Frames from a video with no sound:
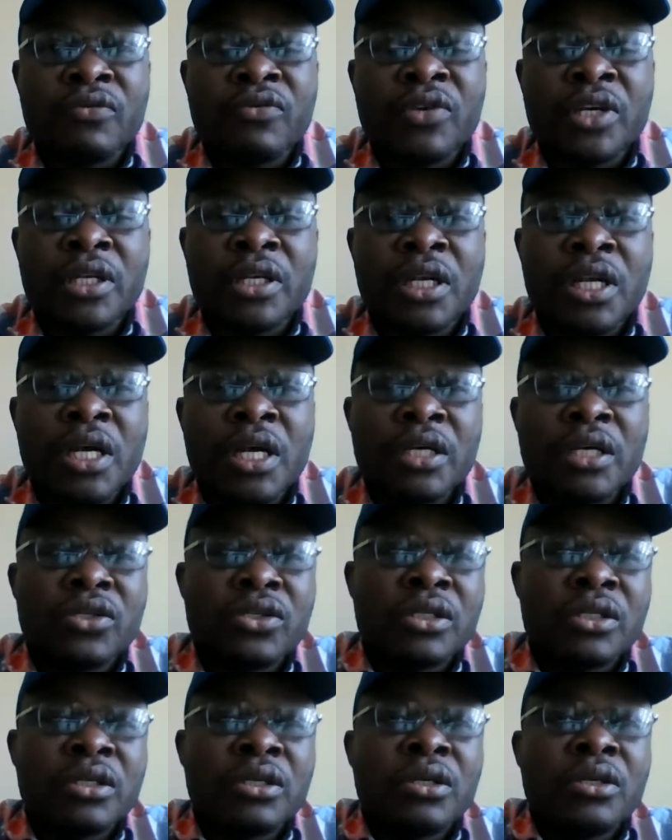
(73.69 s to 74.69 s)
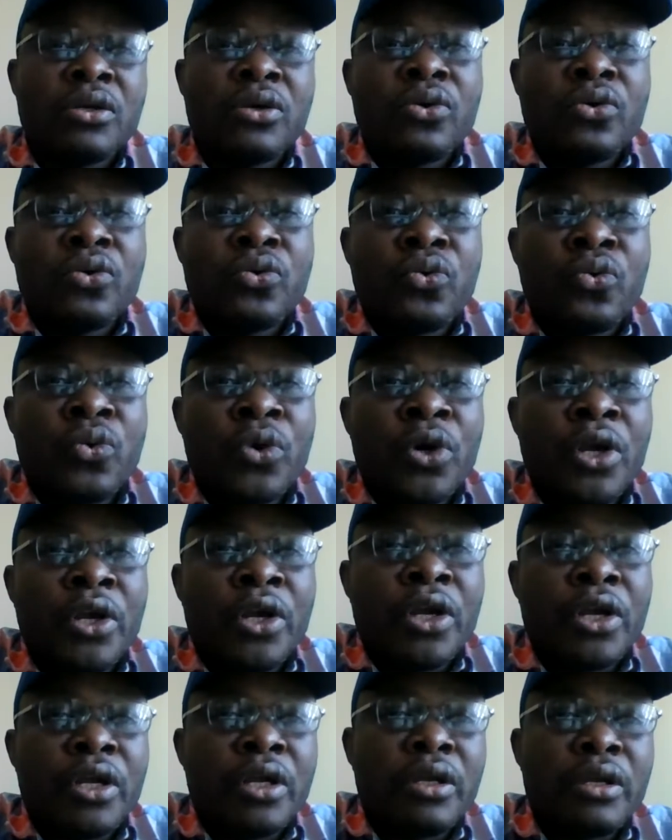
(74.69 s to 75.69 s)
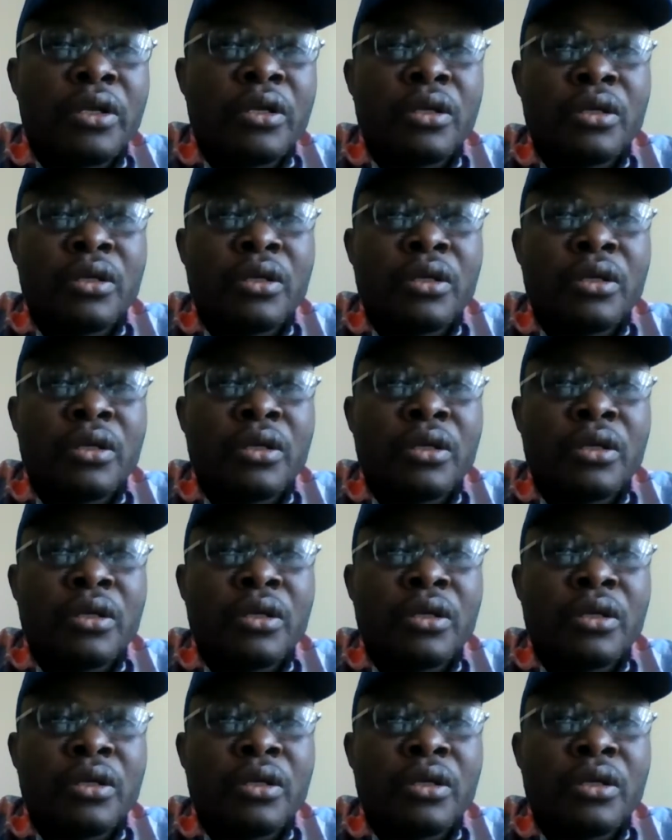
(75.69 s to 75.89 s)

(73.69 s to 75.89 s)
next we